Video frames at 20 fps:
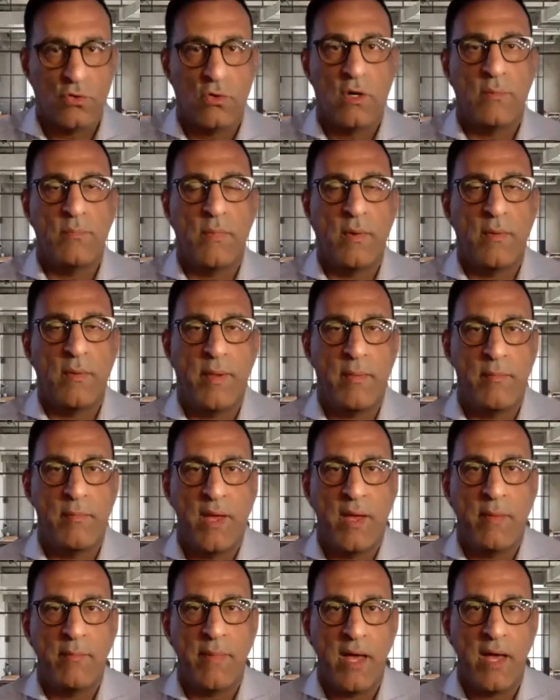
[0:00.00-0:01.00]
up
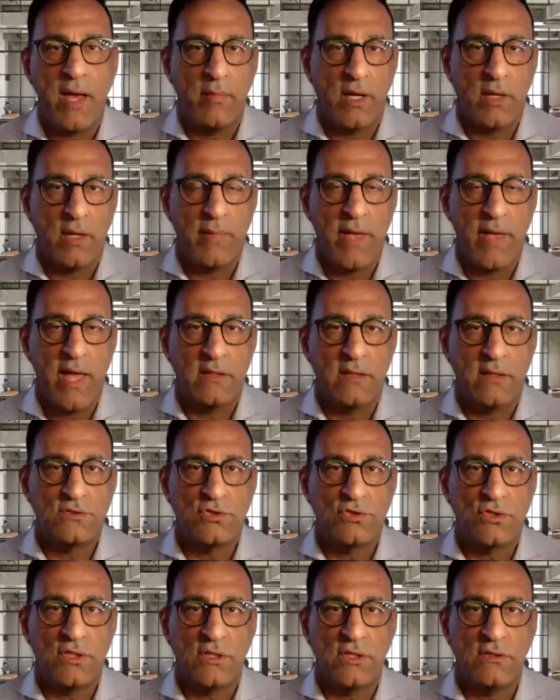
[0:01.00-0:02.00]
my balance
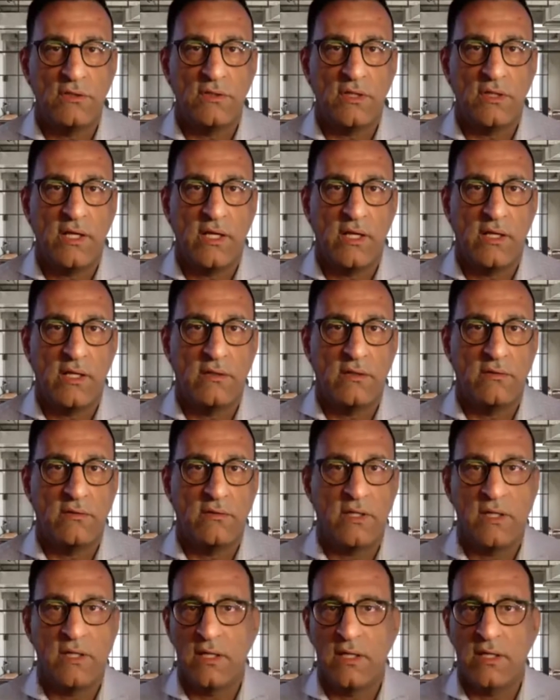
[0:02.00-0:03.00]
sheet and
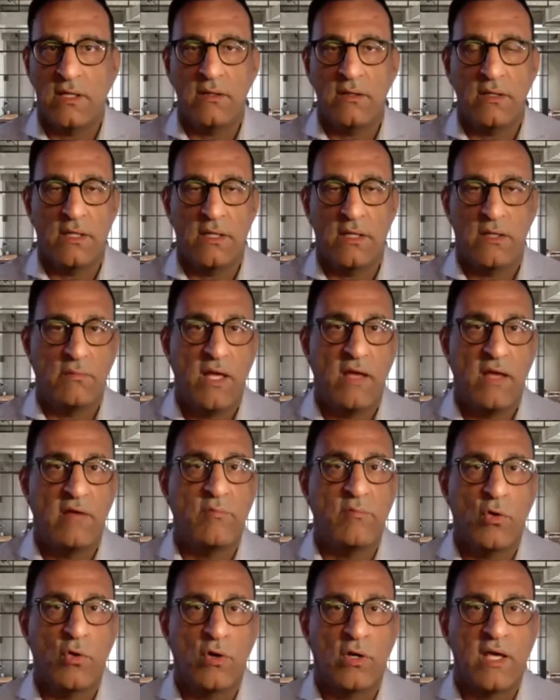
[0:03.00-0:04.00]
have
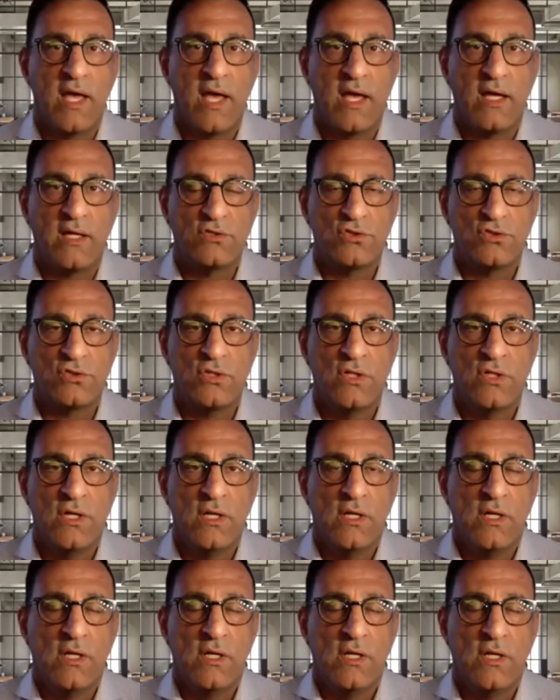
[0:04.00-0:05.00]
more cash
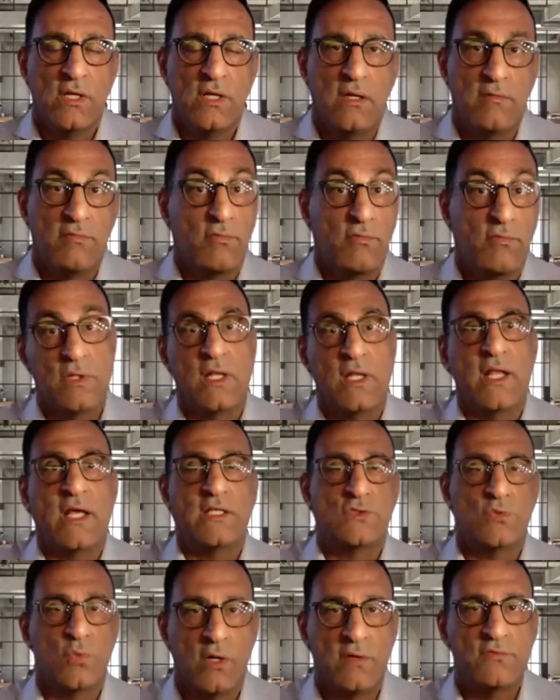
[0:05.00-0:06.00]
for the
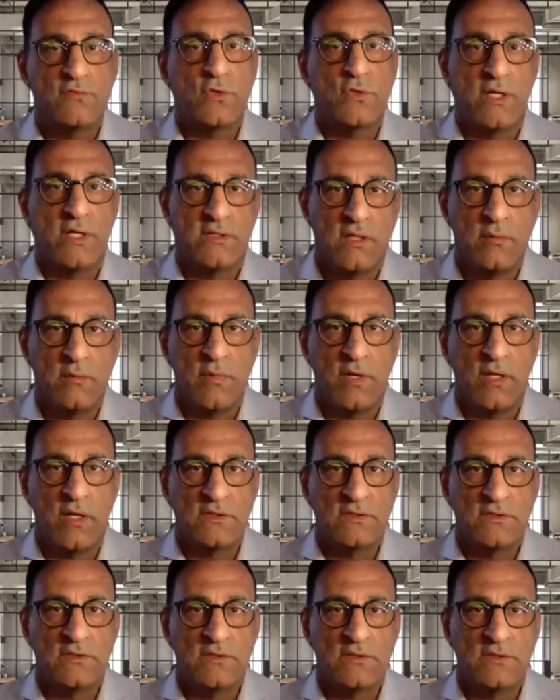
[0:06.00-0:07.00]
next 12 to 18
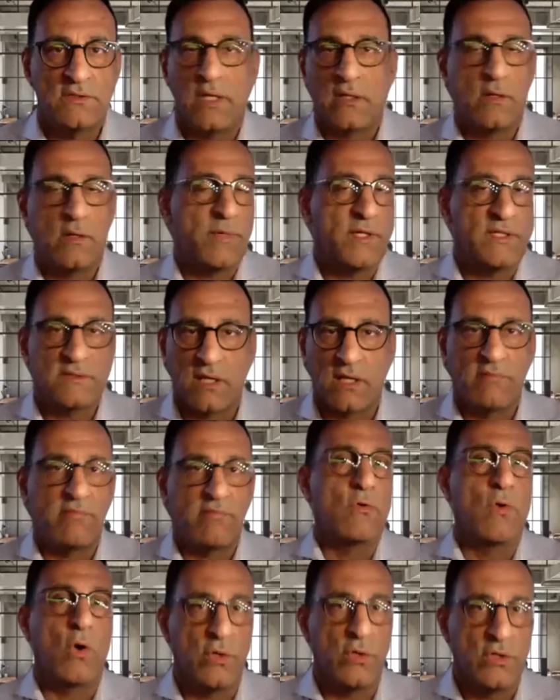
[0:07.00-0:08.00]
months, like companies like
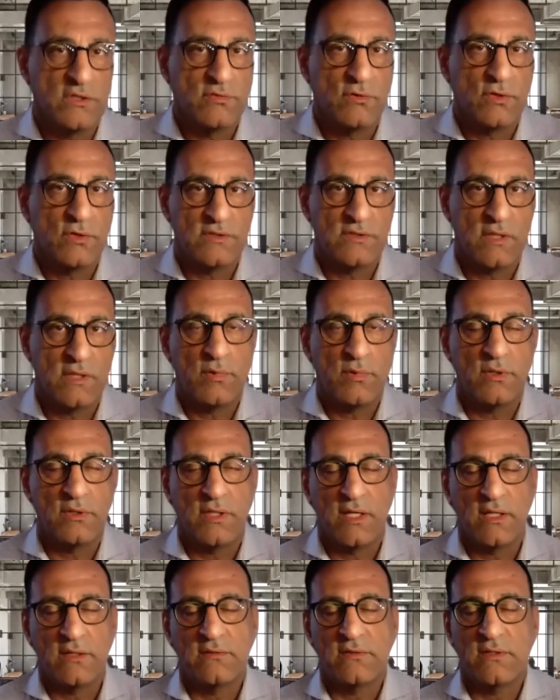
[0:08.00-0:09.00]
Varonis, for example,
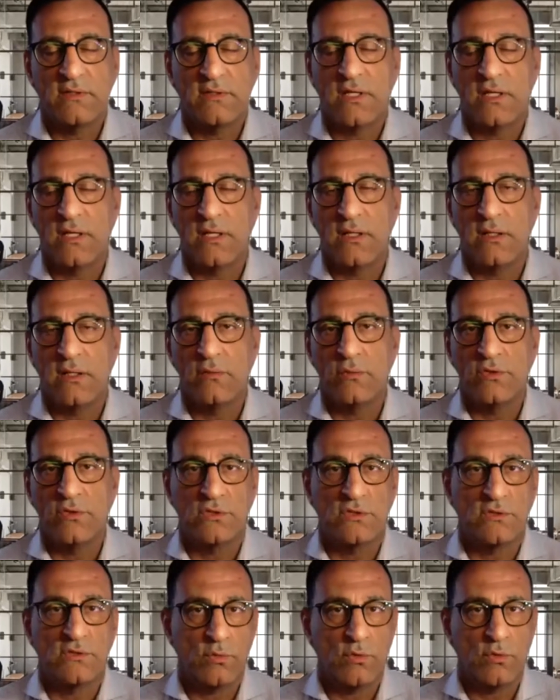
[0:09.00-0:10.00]
that we
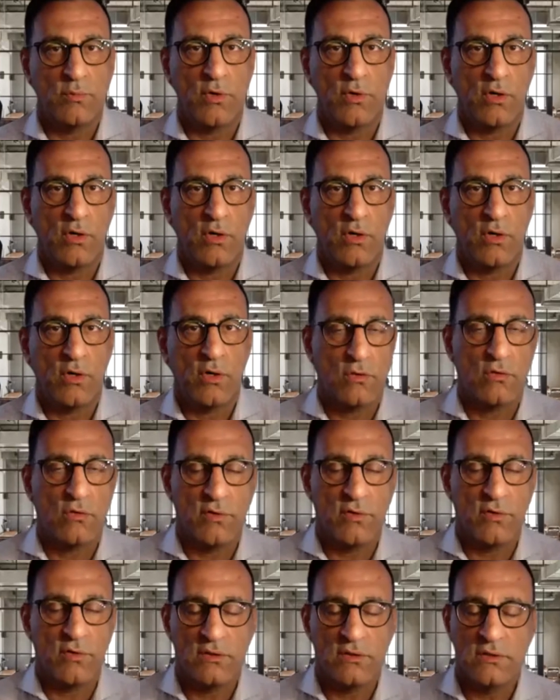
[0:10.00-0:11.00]
just were part of their convert.